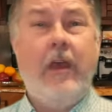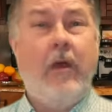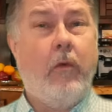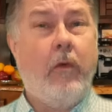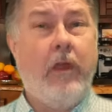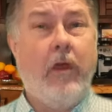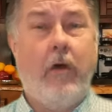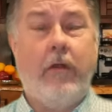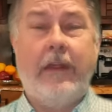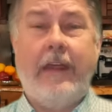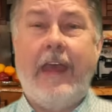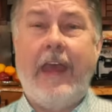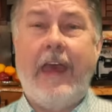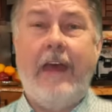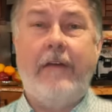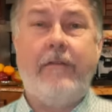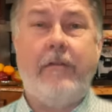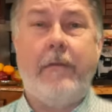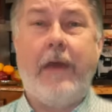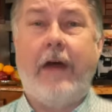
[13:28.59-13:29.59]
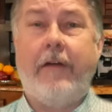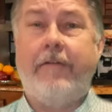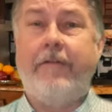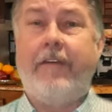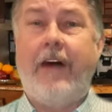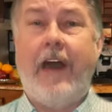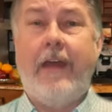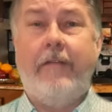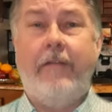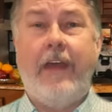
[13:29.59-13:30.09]
We only have about
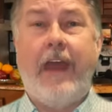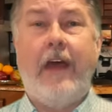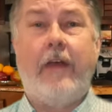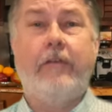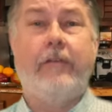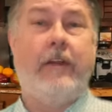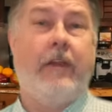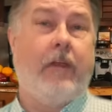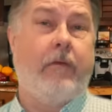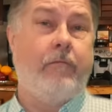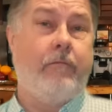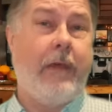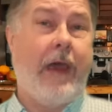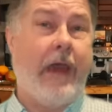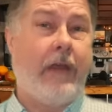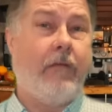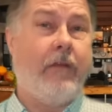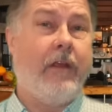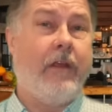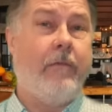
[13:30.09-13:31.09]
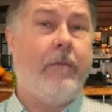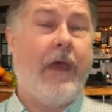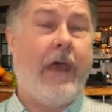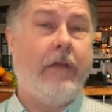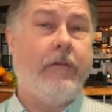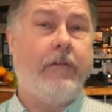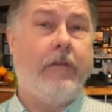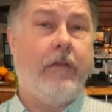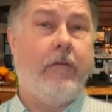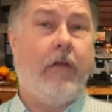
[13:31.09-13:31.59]
5,000 in battery
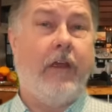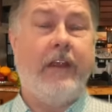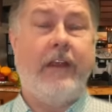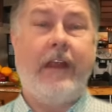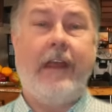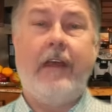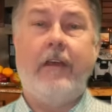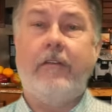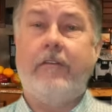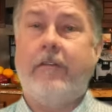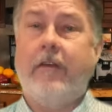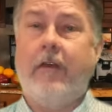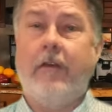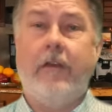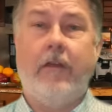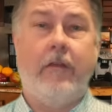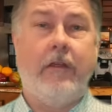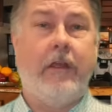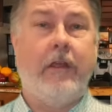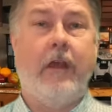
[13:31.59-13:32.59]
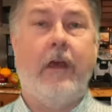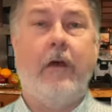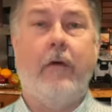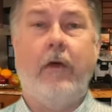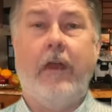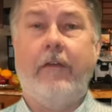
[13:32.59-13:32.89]
capacity right now, so there you go.